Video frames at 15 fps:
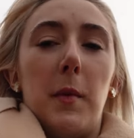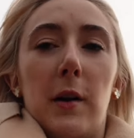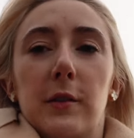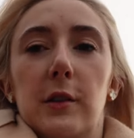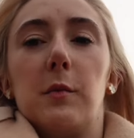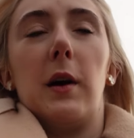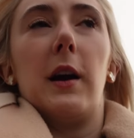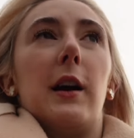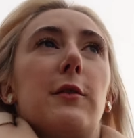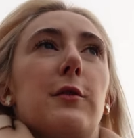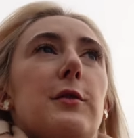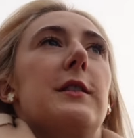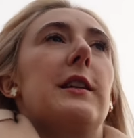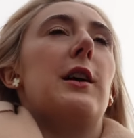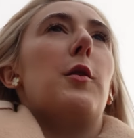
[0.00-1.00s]
Mountain Warehouse
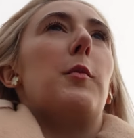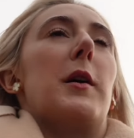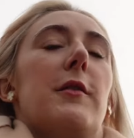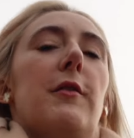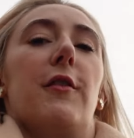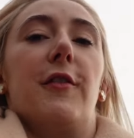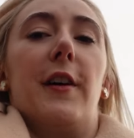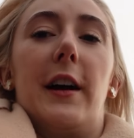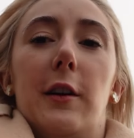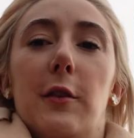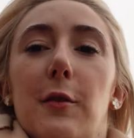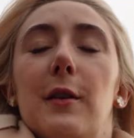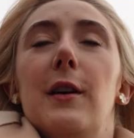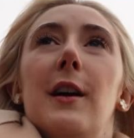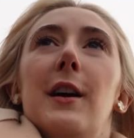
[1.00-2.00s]
was a little bit of a fail